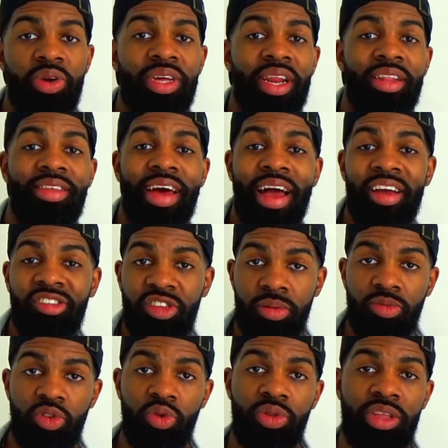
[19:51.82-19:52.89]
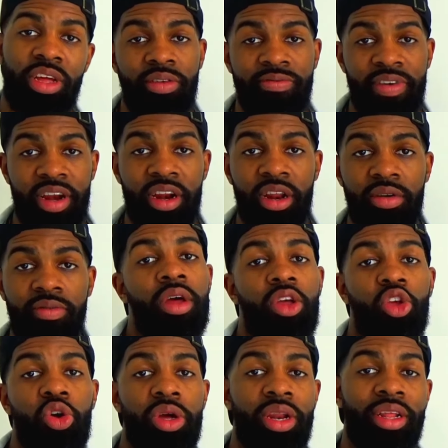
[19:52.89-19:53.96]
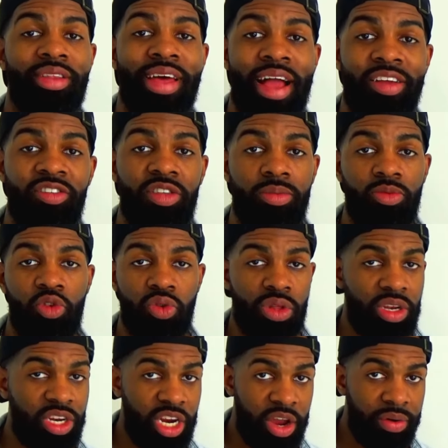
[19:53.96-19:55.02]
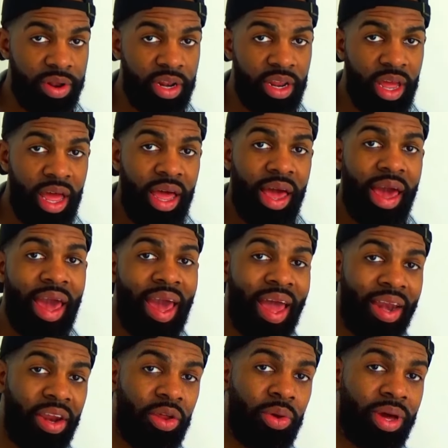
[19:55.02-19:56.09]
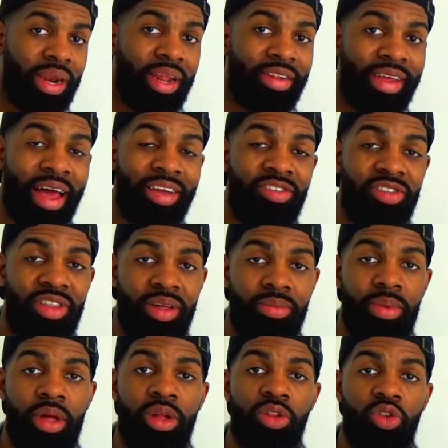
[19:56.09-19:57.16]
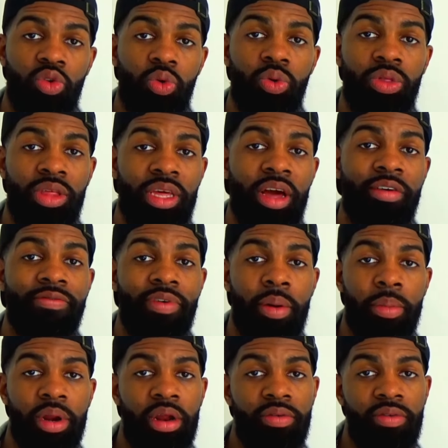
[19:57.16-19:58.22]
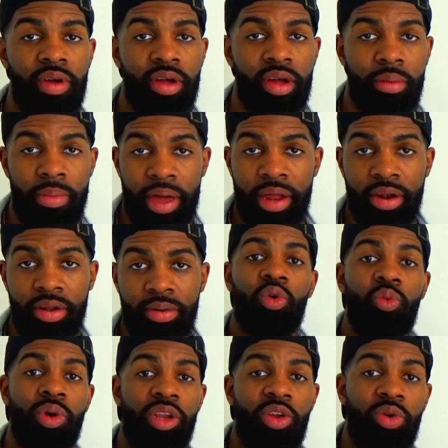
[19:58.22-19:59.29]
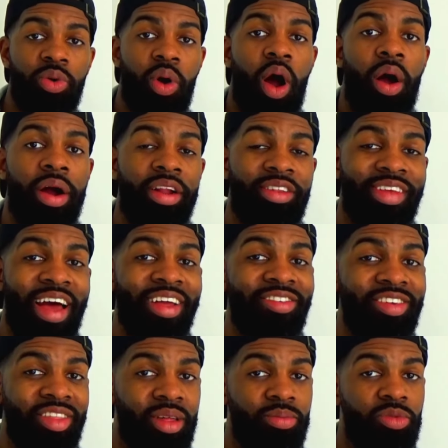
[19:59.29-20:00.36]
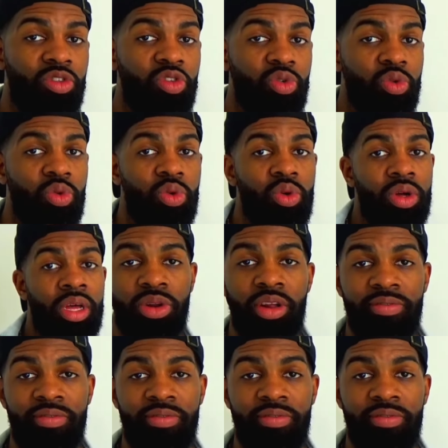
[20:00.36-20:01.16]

can attach them to the infinitive. You can attach them to the gerund. and you can attach them to the affirmative command. When you are attaching them to an